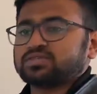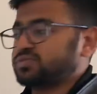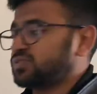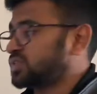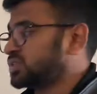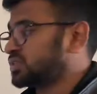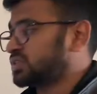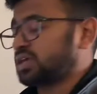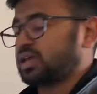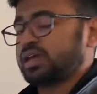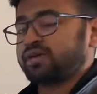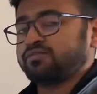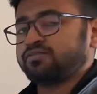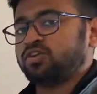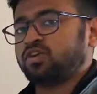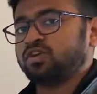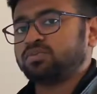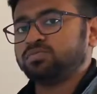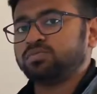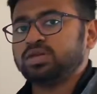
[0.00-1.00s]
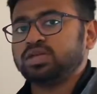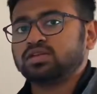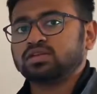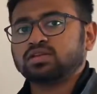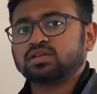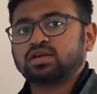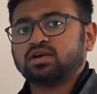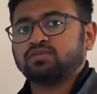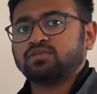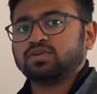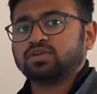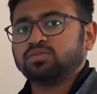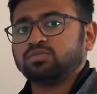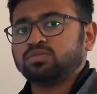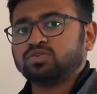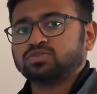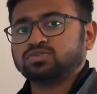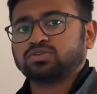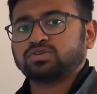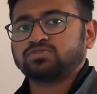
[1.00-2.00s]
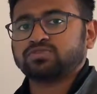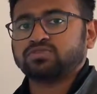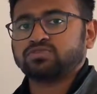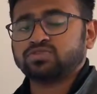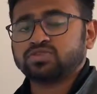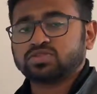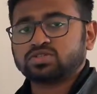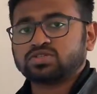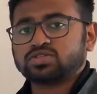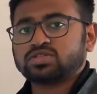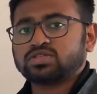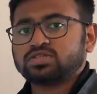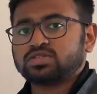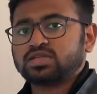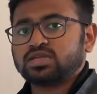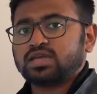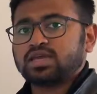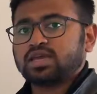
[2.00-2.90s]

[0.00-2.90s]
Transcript: which have not been covered in most of the researches,